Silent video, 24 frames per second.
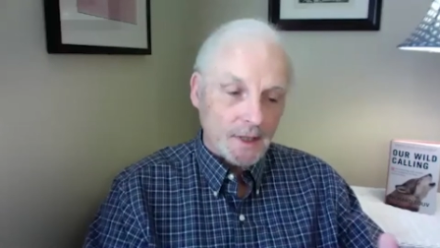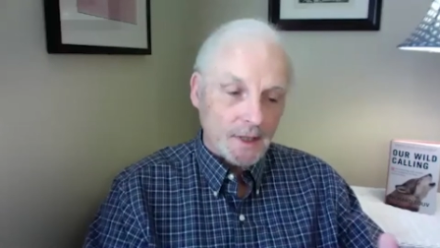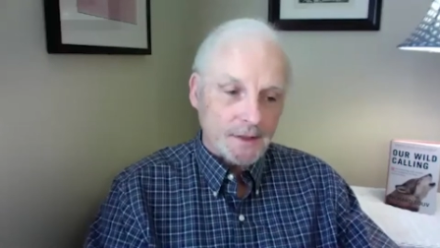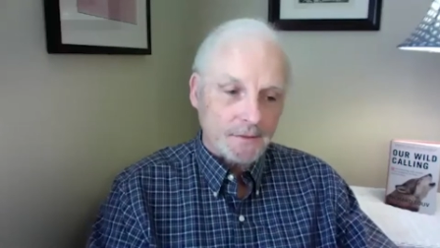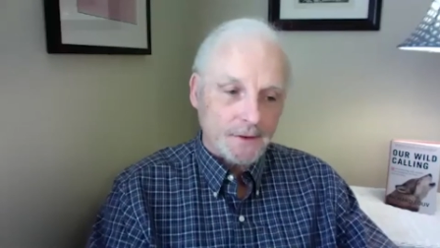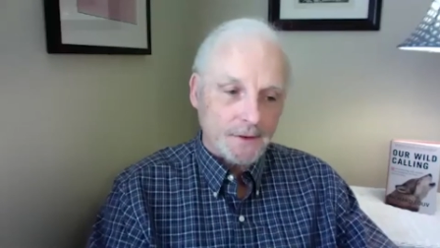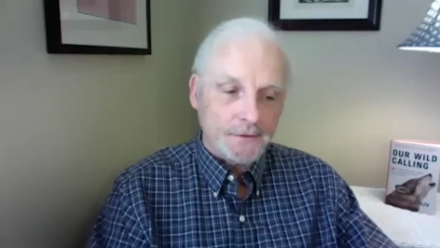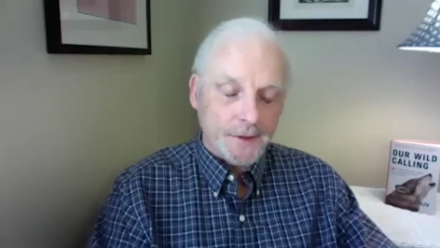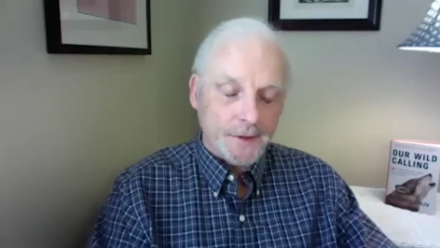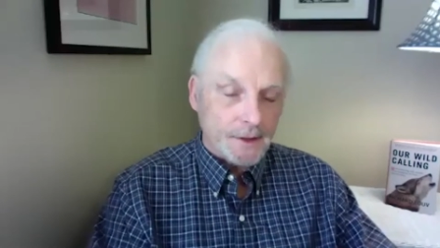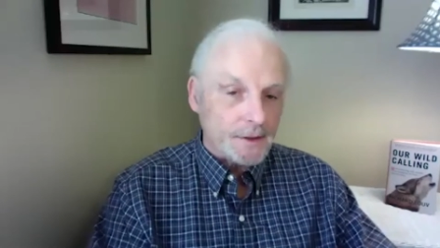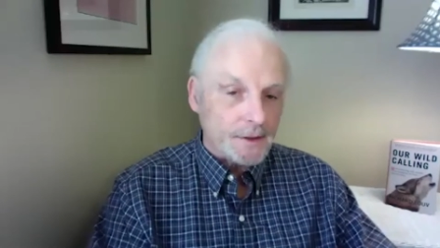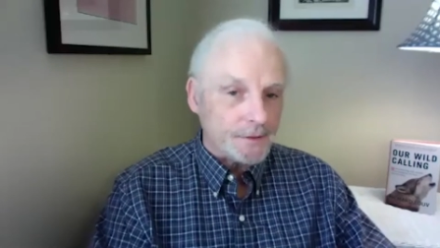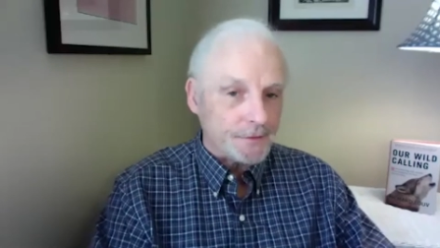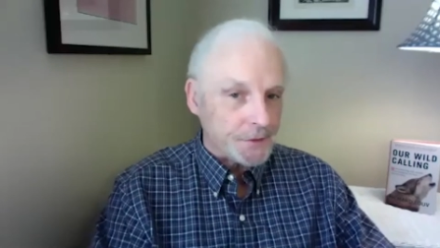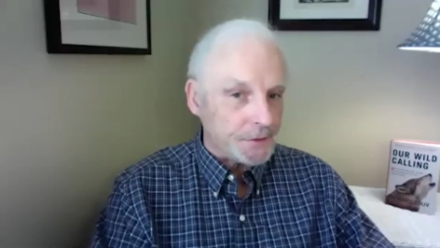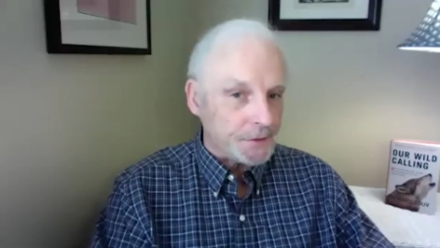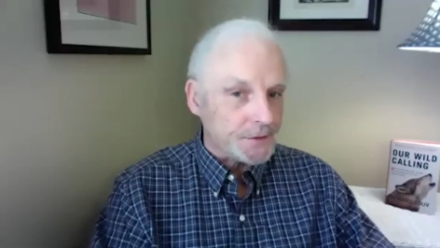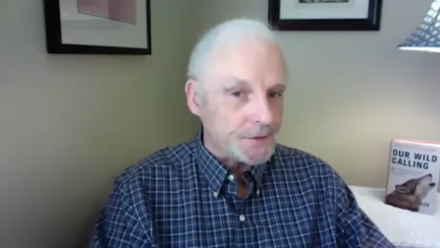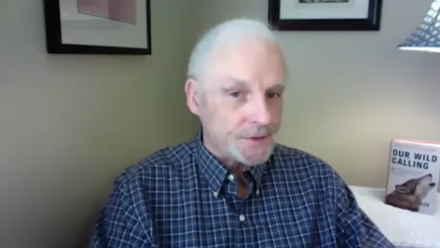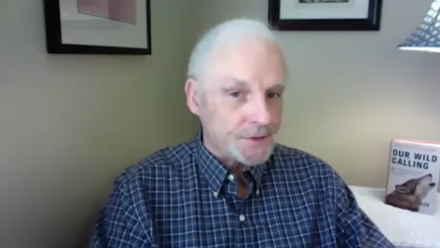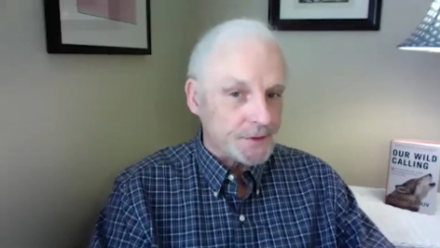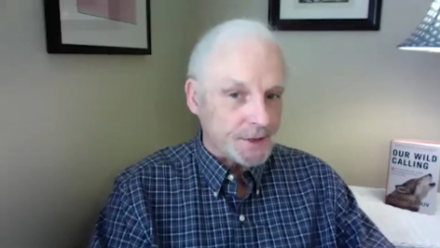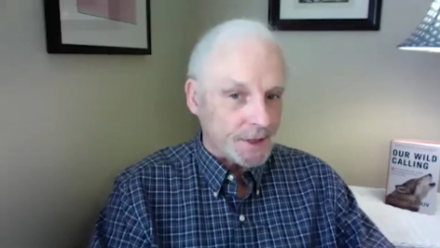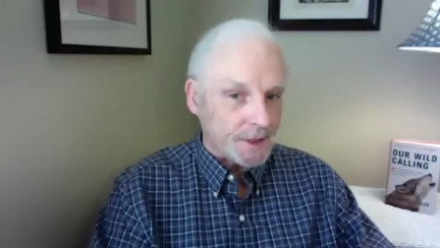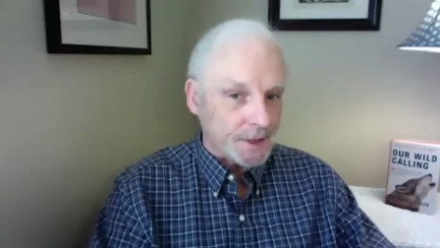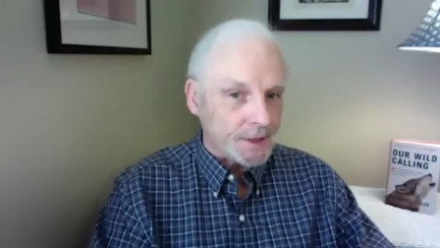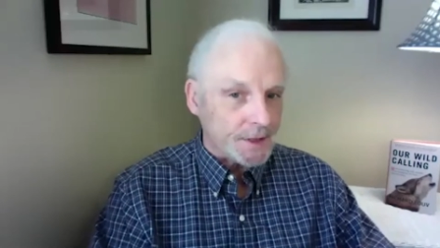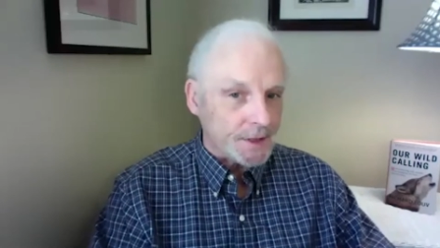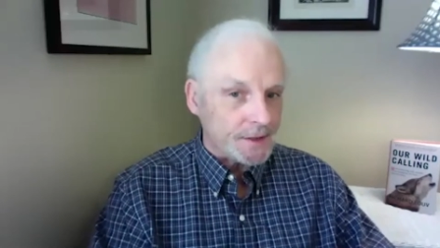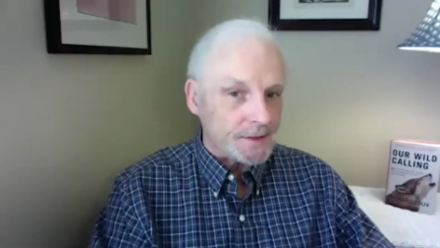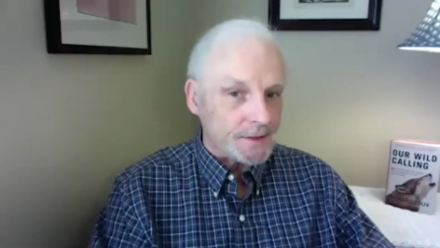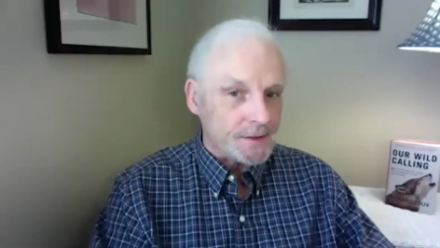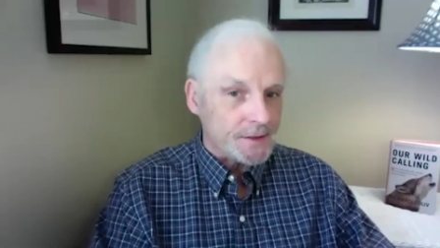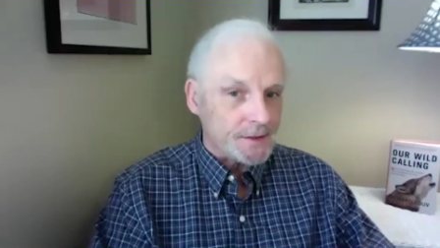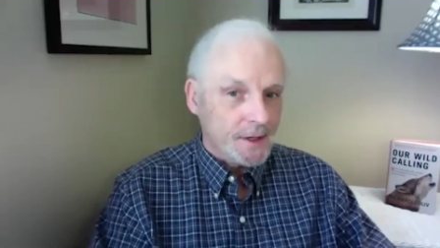very few
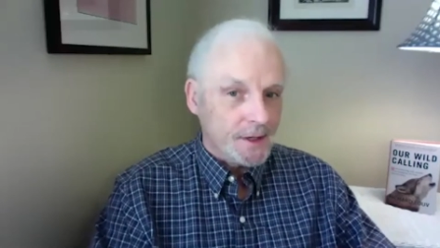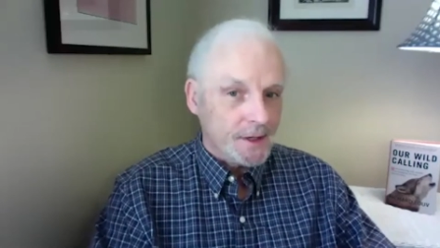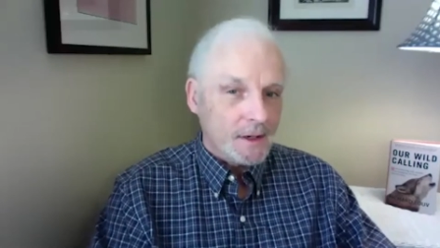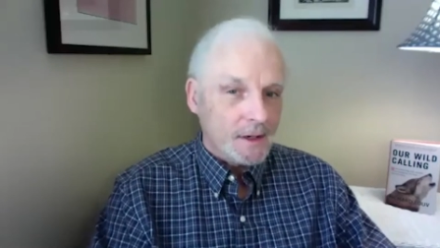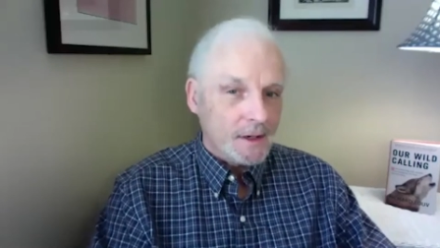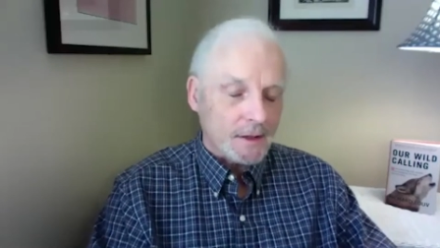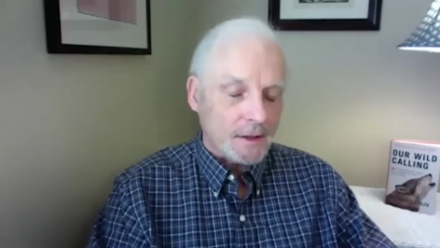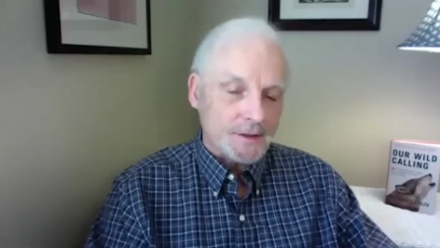studies